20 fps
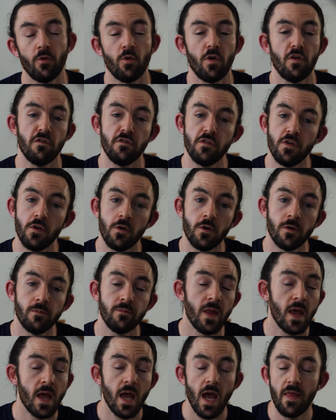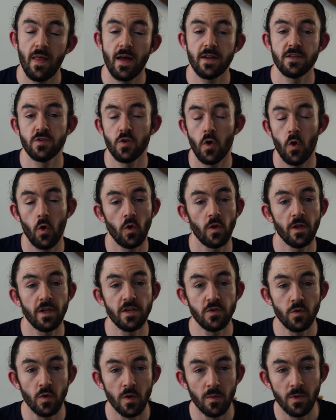or a phone, and that's totally
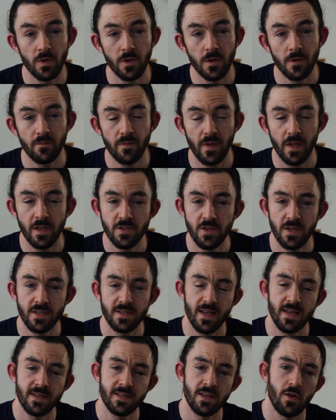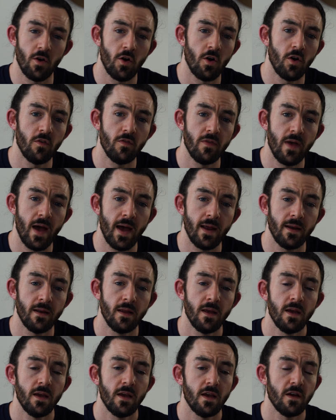doable. It just isn't all that
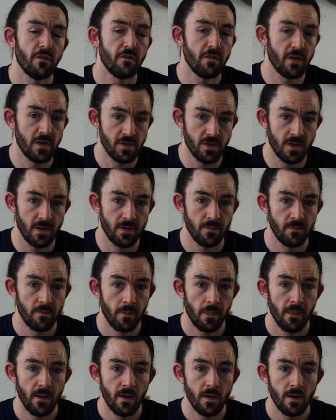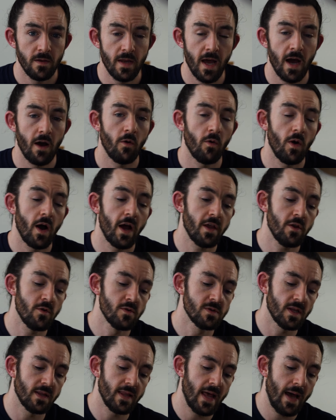efficient. Now, I
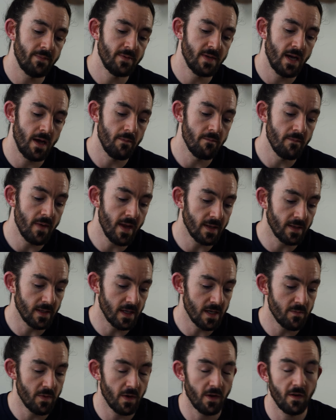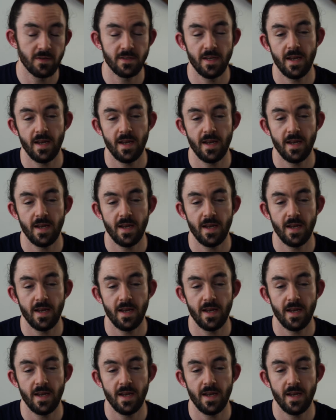use the laptop mainly because